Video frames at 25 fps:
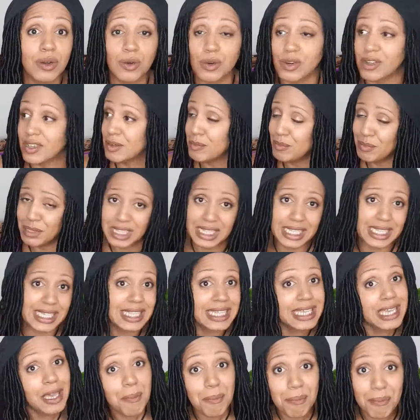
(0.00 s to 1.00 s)
or
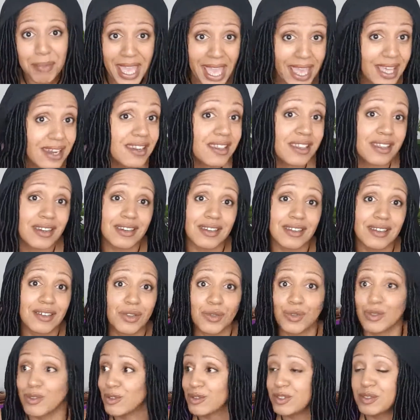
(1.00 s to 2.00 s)
completely
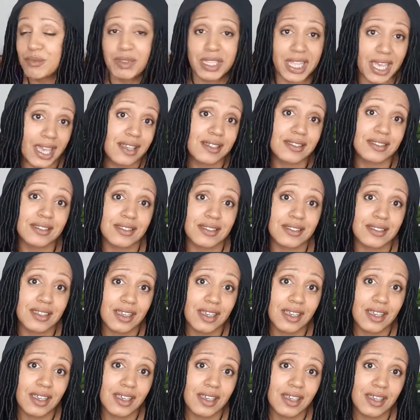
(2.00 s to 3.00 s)
abandon those
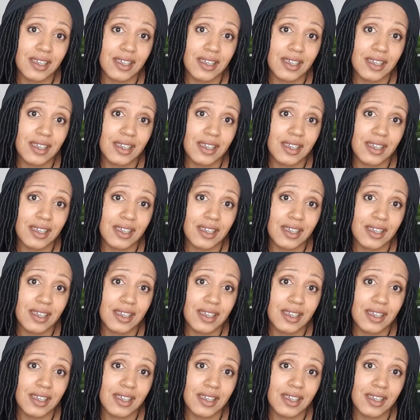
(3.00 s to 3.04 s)
plans.